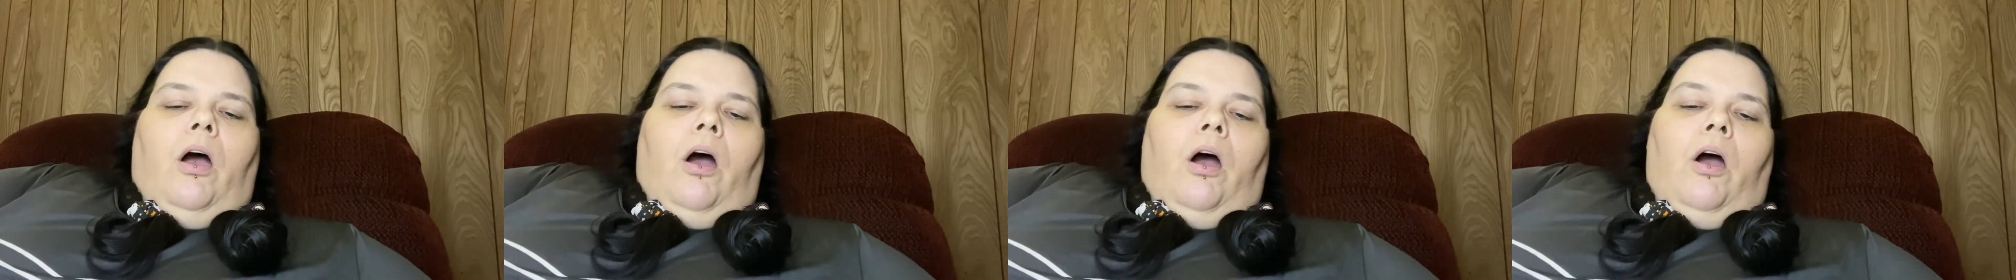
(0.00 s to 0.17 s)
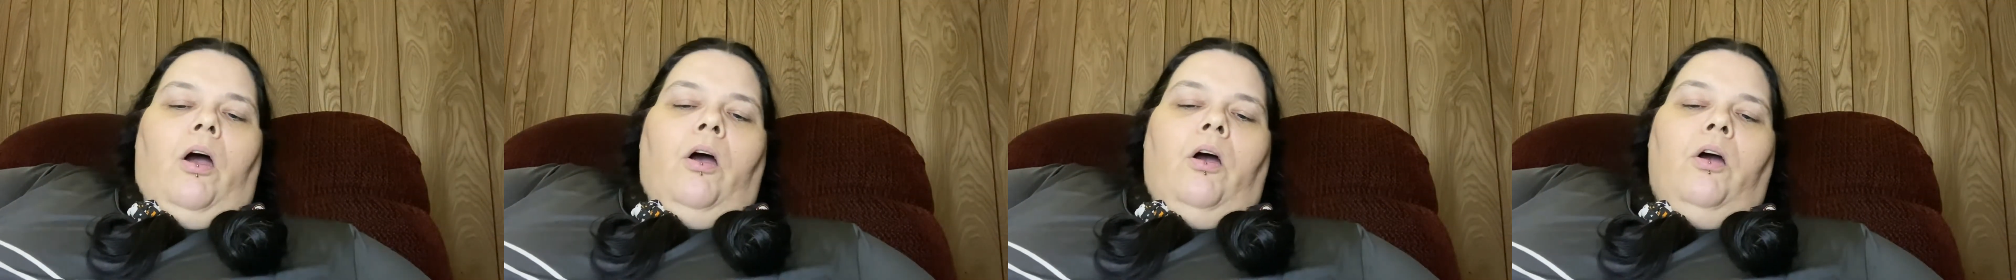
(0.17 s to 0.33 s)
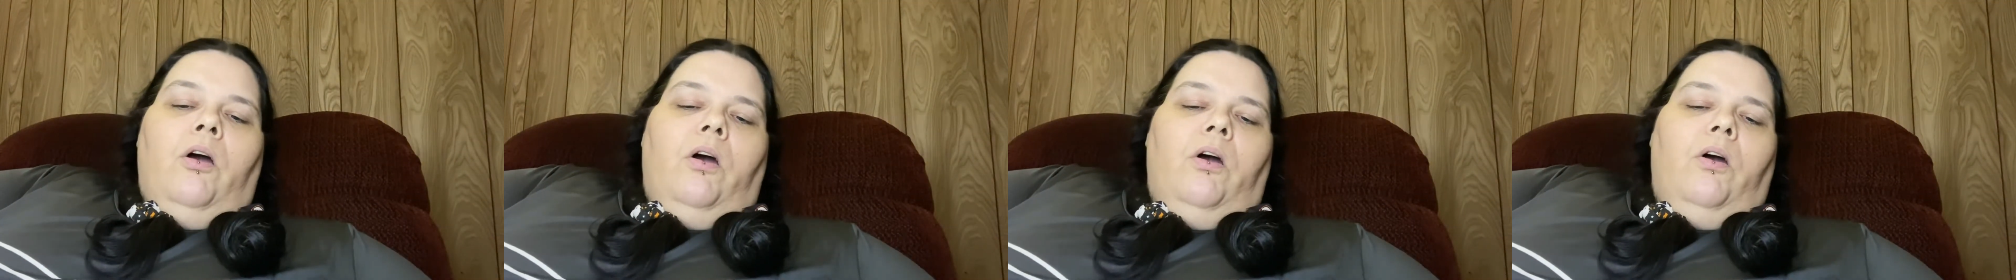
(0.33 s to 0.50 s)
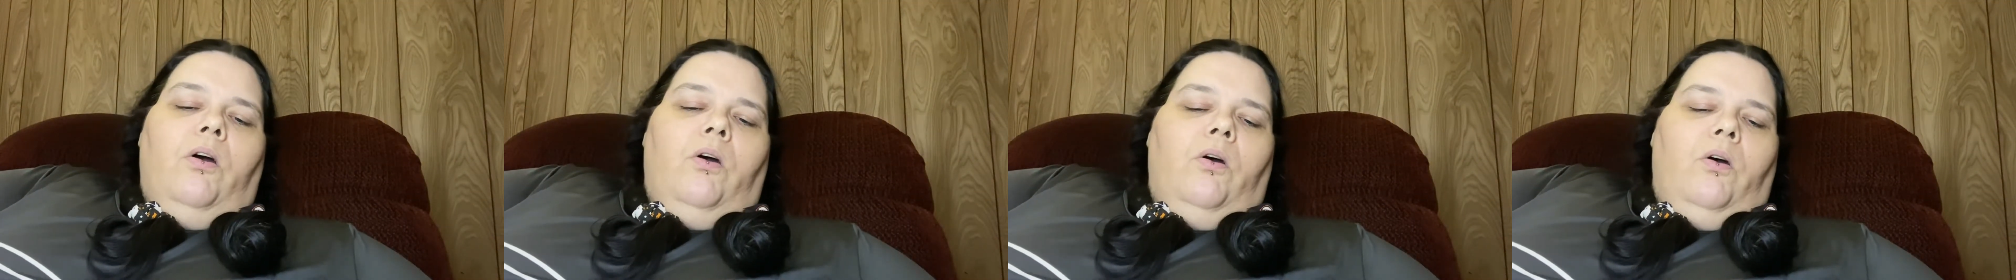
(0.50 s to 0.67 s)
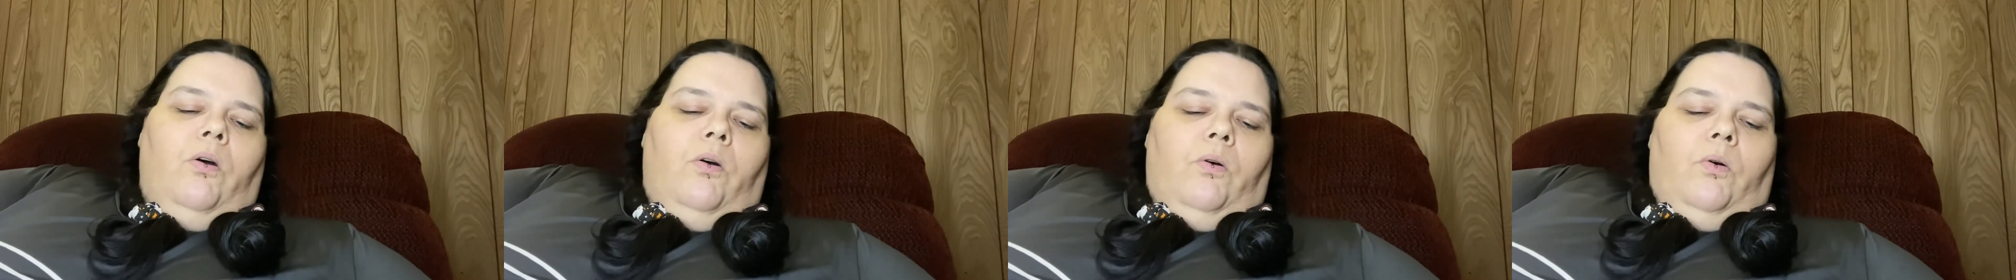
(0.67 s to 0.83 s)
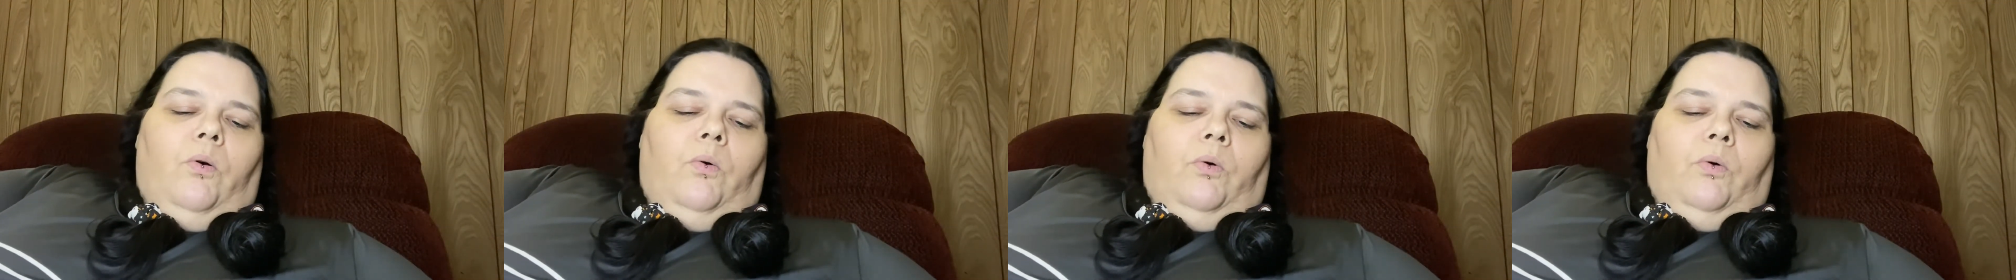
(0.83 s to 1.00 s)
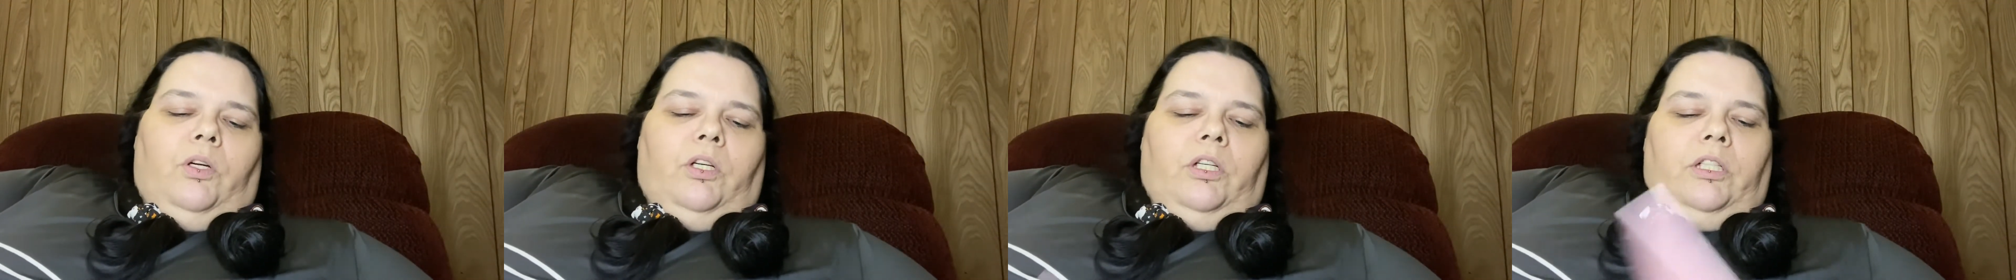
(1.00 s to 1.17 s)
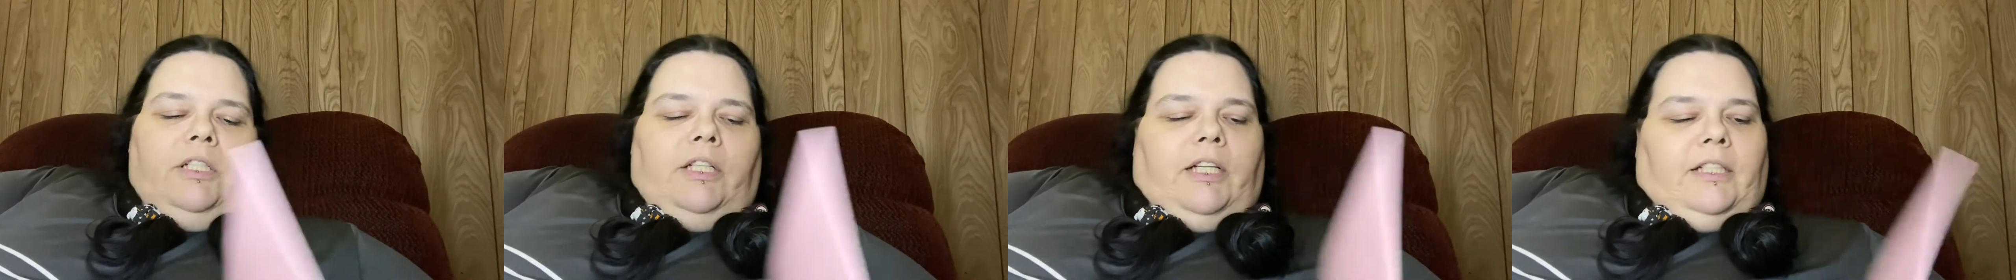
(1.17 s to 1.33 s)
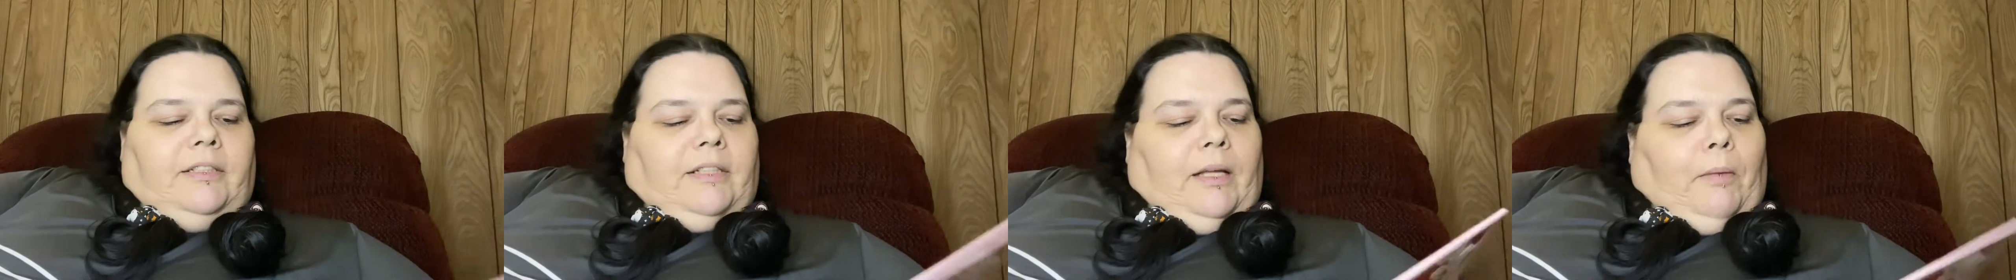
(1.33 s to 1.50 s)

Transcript: Oh, goodness.